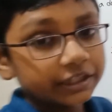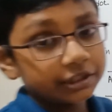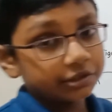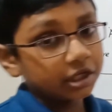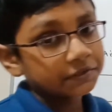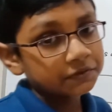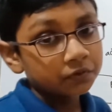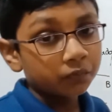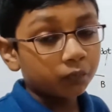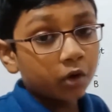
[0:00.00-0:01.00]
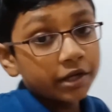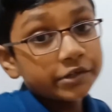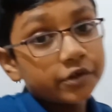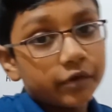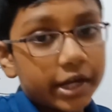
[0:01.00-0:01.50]
in just
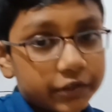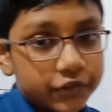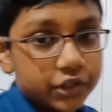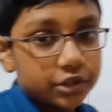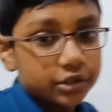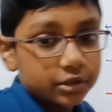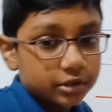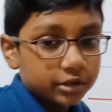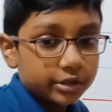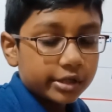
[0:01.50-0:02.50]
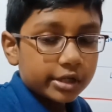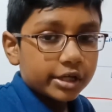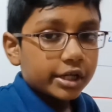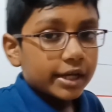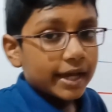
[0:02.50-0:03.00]
one direction.
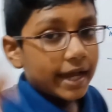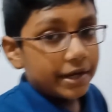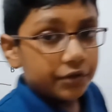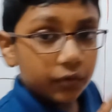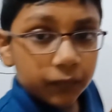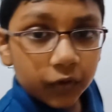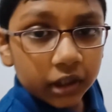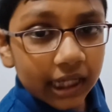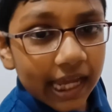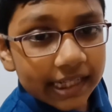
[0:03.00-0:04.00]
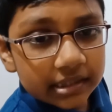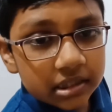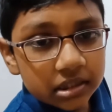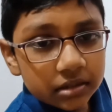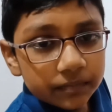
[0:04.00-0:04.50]
And don't
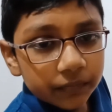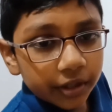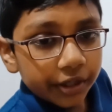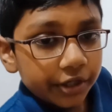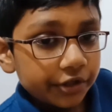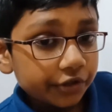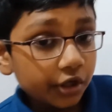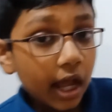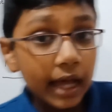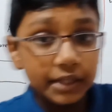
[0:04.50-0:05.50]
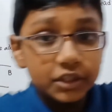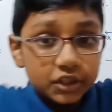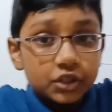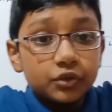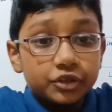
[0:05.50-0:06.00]
forget, not
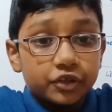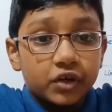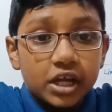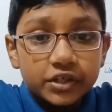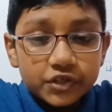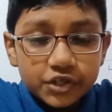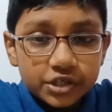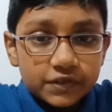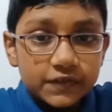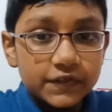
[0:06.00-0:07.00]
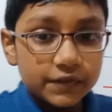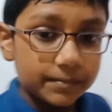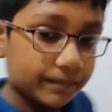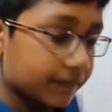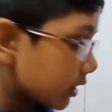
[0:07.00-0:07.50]
two directions.
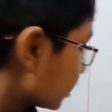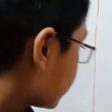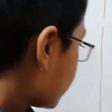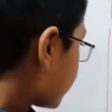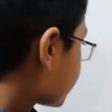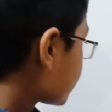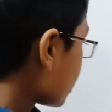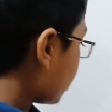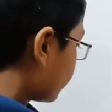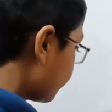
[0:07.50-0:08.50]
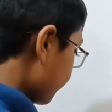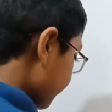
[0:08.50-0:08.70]
So